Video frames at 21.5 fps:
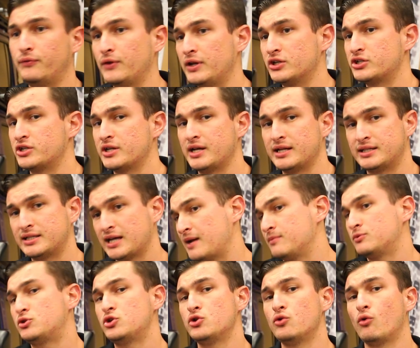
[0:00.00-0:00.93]
finished in a
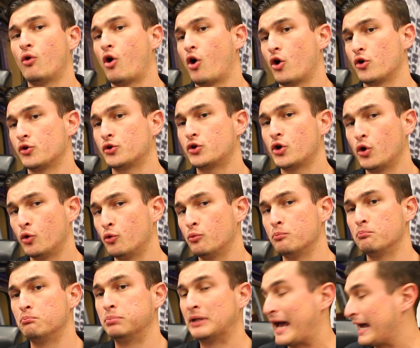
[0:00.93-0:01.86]
type 2 hard coat
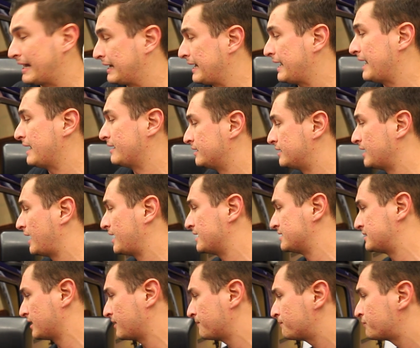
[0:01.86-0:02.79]
black
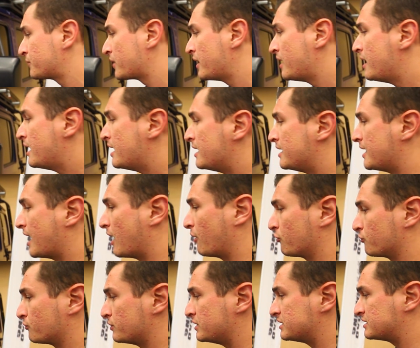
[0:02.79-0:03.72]
anodizing.
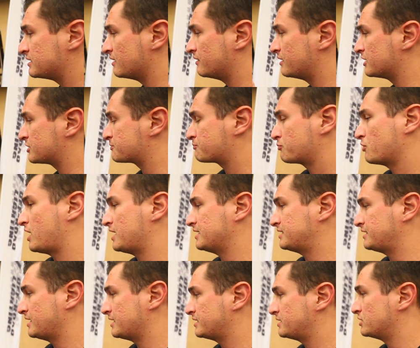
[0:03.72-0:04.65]
Now, the reason that this
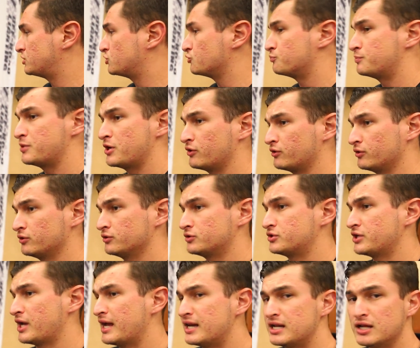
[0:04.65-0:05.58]
process is superior
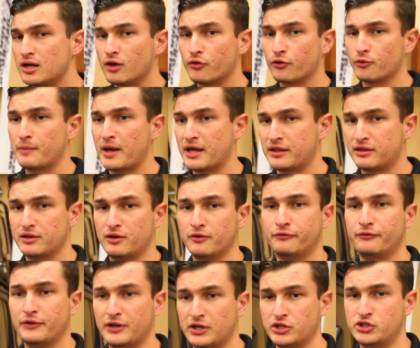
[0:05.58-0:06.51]
to any other method
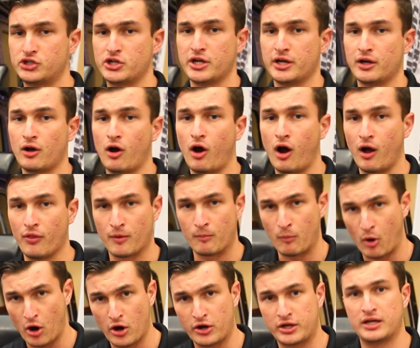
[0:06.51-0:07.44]
of finishing on the
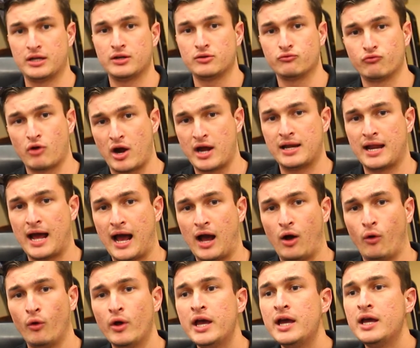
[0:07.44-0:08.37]
market right
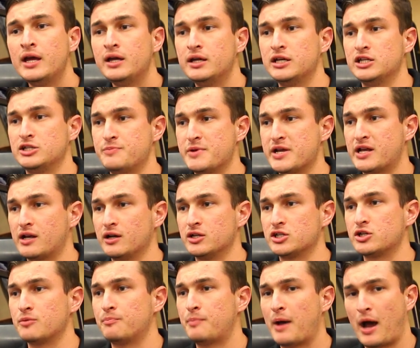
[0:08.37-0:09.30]
now is
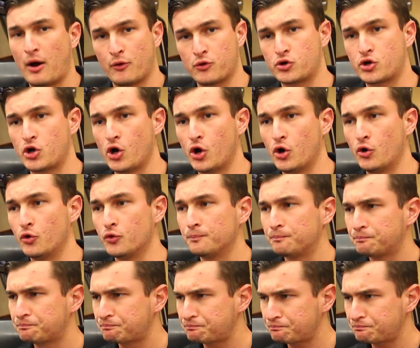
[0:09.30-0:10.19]
because powder coat